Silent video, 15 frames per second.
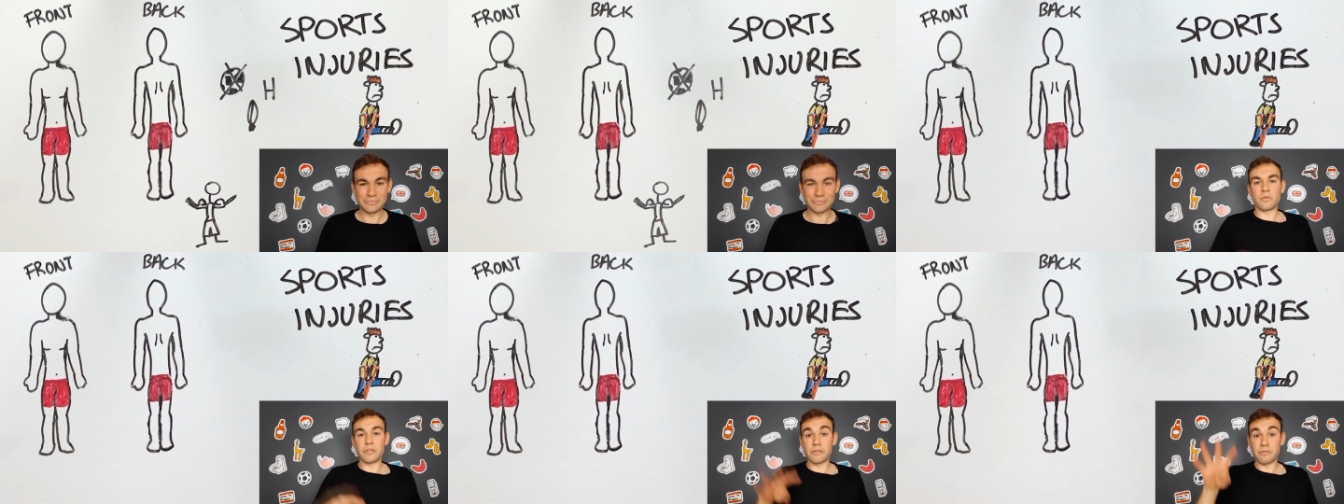
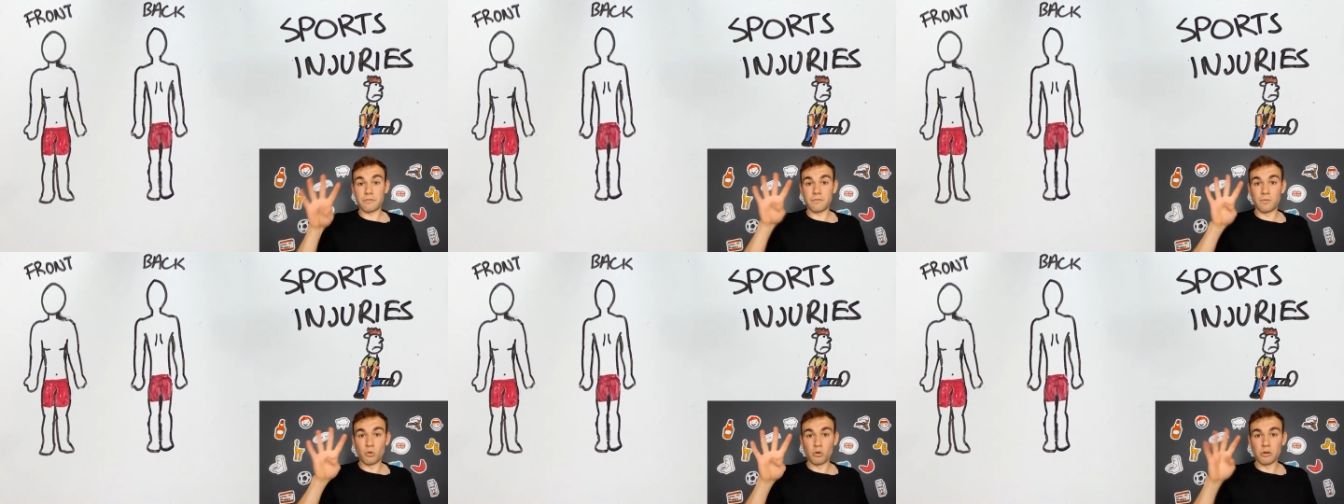The
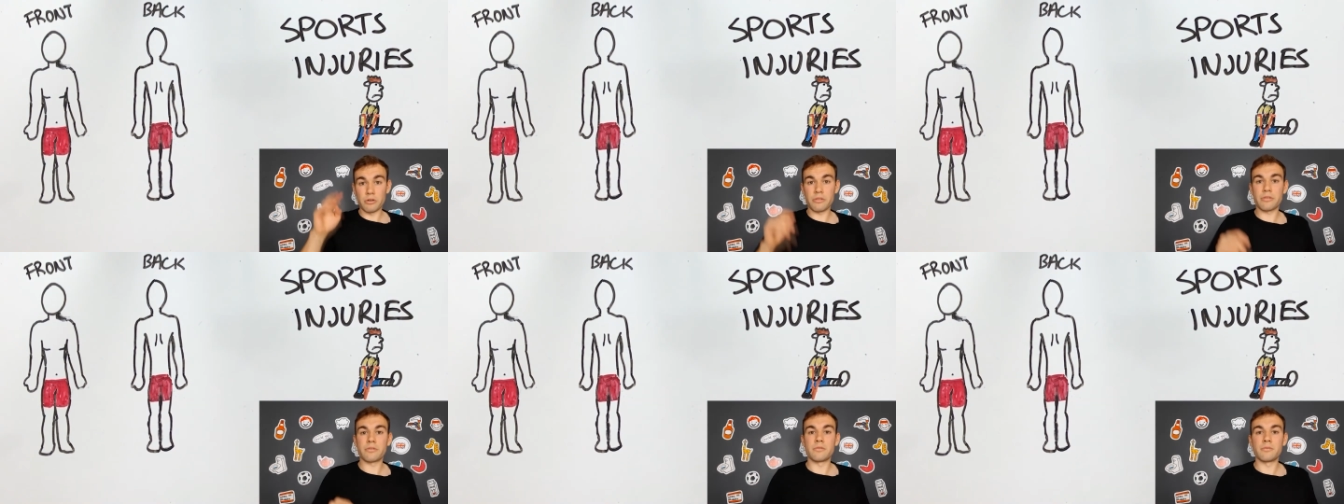
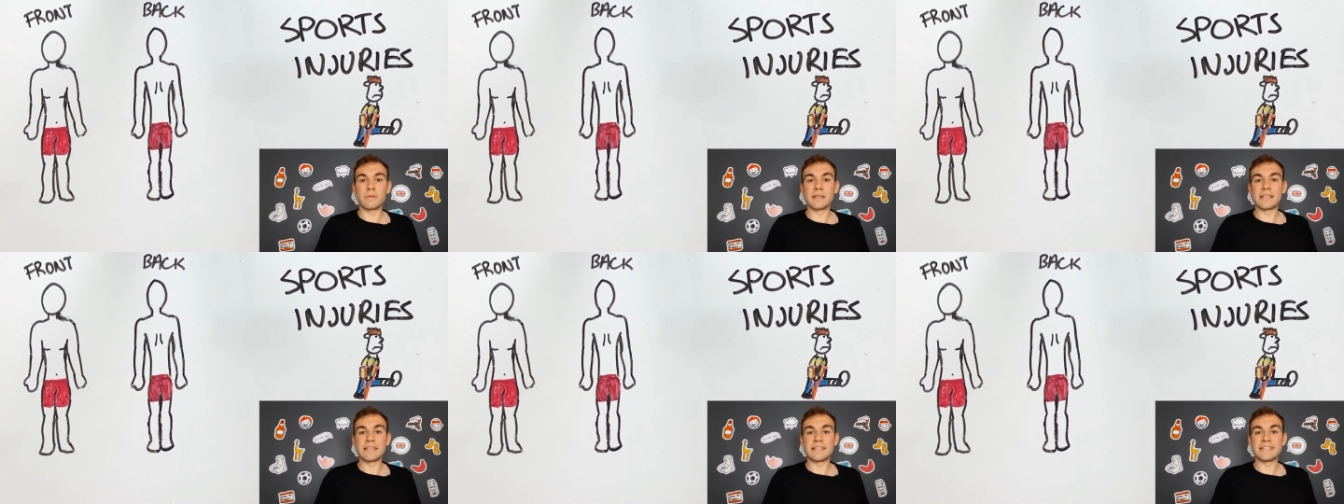fourth
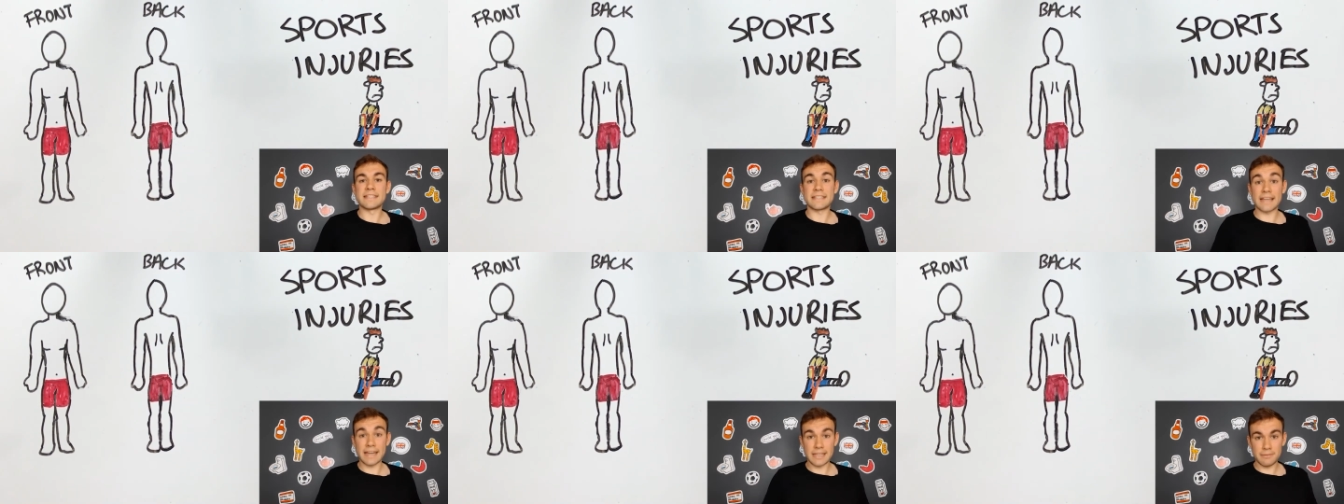
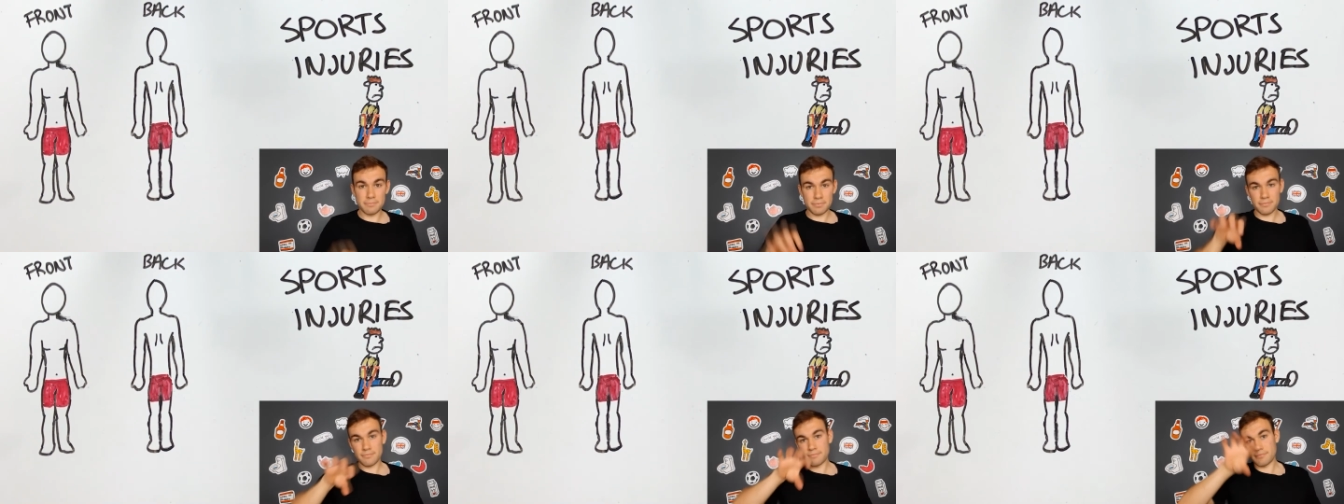
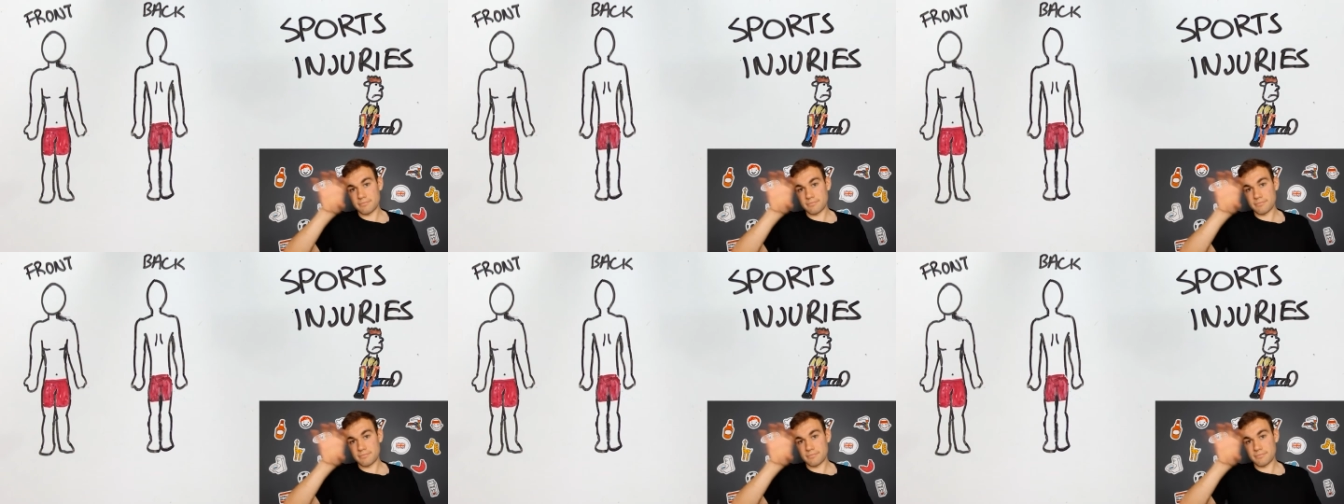type,